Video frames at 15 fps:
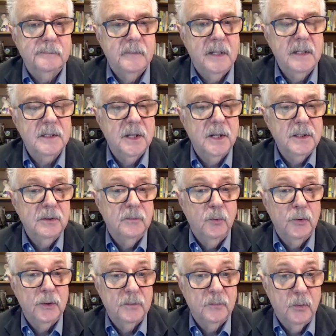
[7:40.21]
And it's also
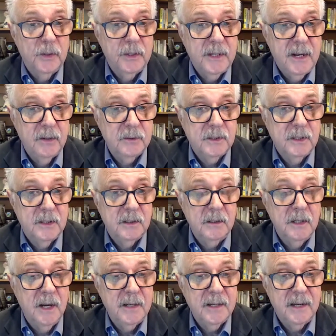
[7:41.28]
important to point out that
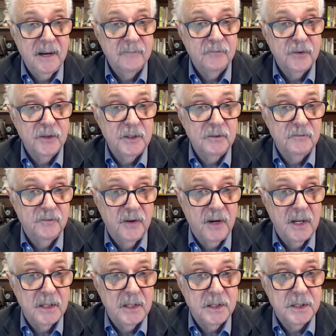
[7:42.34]
not every
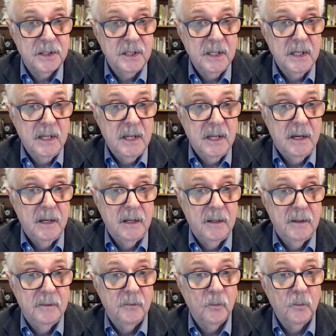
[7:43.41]
device
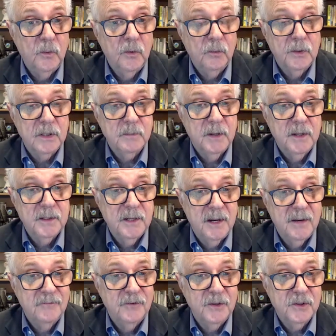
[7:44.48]
will respond to
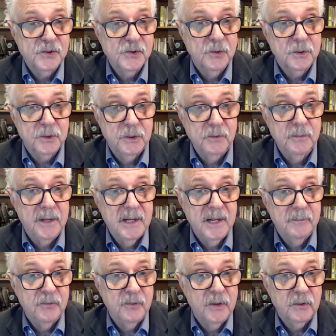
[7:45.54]
every control. So you might have
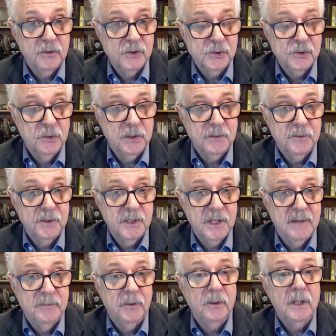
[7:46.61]
parental controls, for
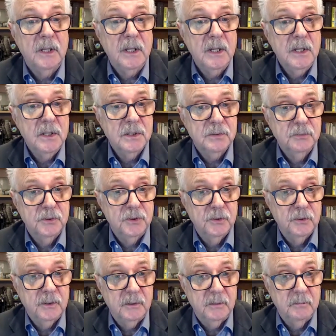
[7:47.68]
example, through
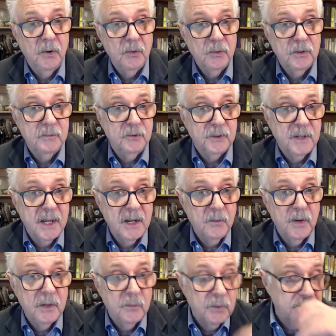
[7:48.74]
your modem or
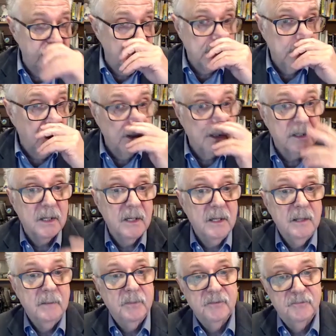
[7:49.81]
gateway or whatever you call it.
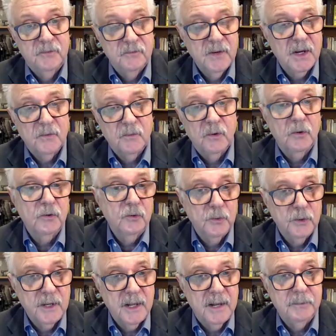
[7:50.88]
But if you've got a Roku
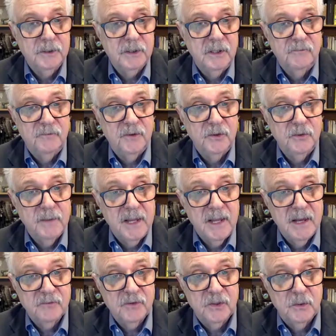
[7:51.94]
or an Apple TV, you may
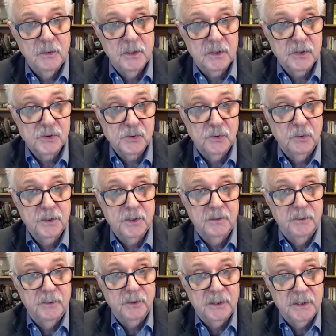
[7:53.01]
have to use the controls that are
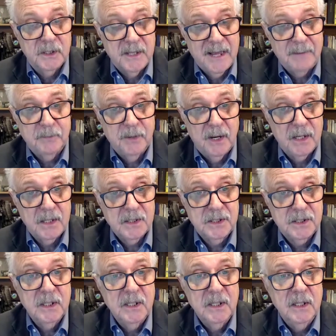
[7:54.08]
built into that box
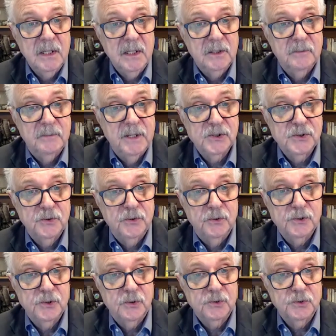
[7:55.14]
to make sure your
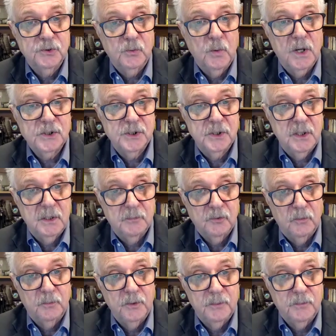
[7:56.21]
children are watching the
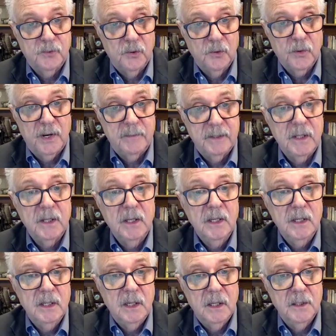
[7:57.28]
appropriate programming
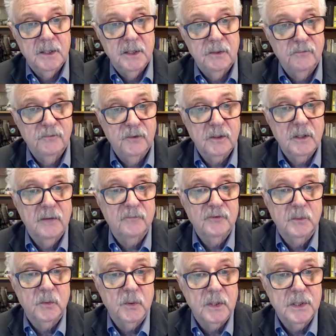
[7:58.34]
that you feel
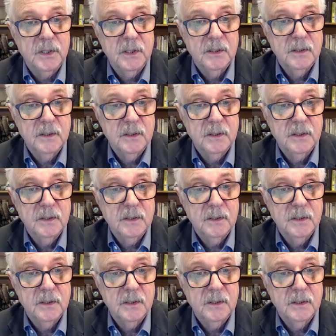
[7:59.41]
comfortable with.